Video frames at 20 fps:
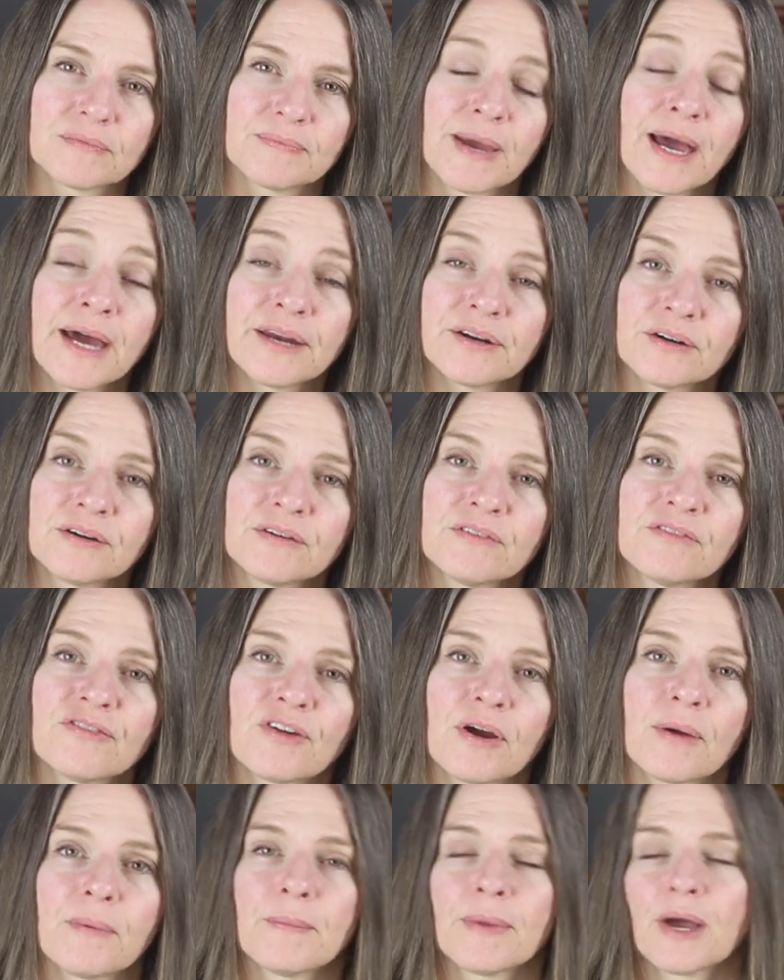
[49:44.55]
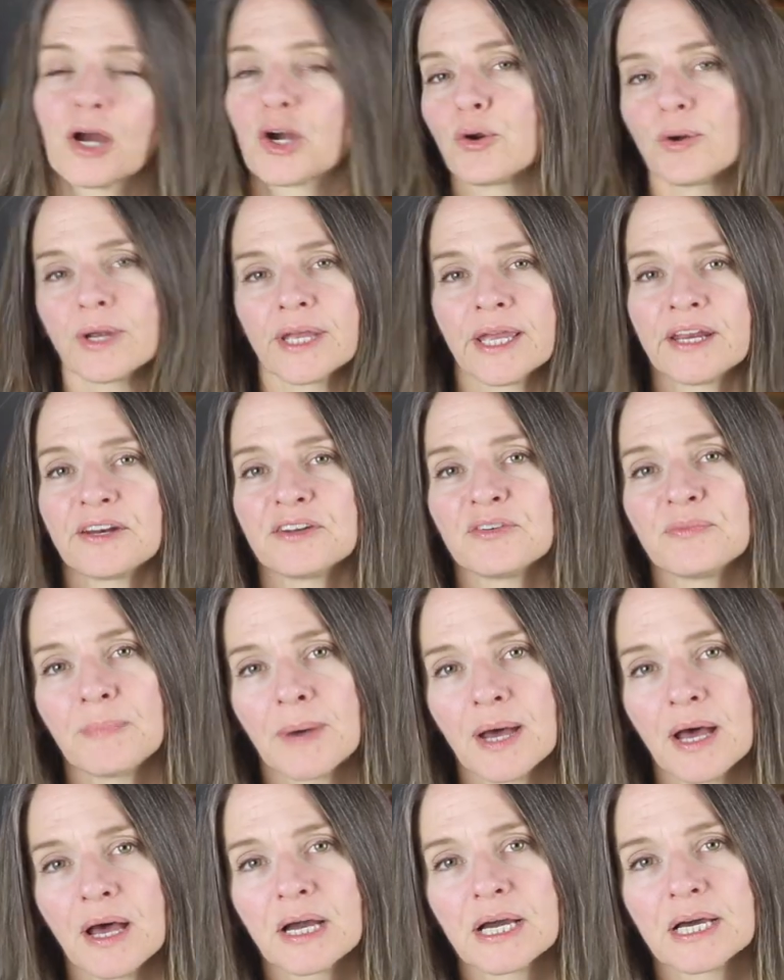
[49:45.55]
pattern from a
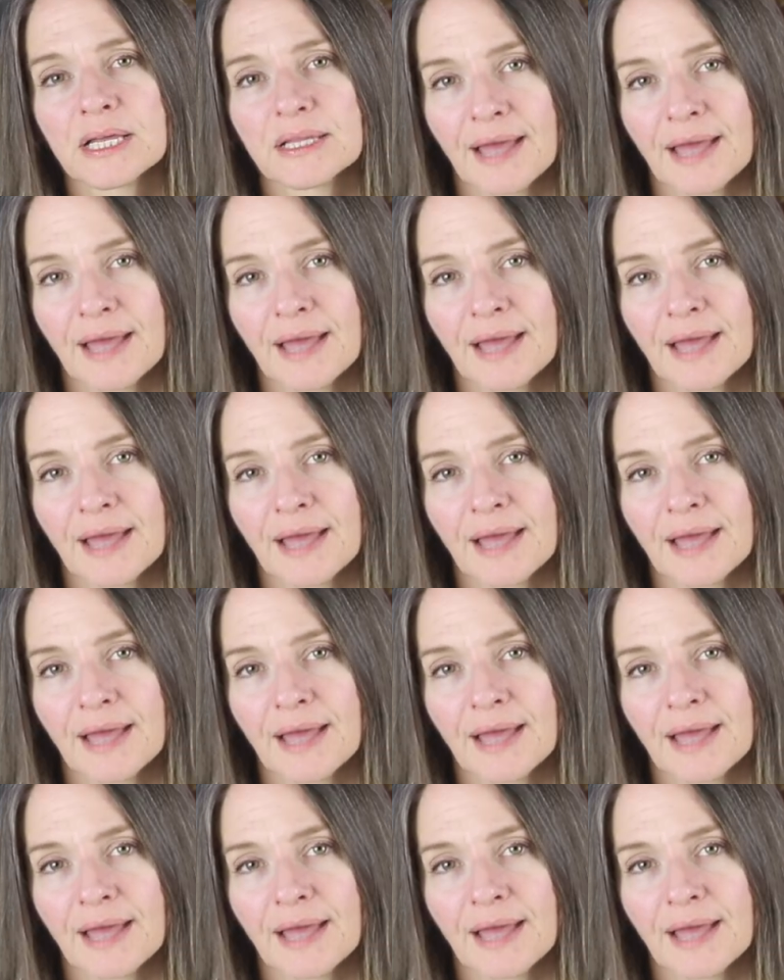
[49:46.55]
Creativebug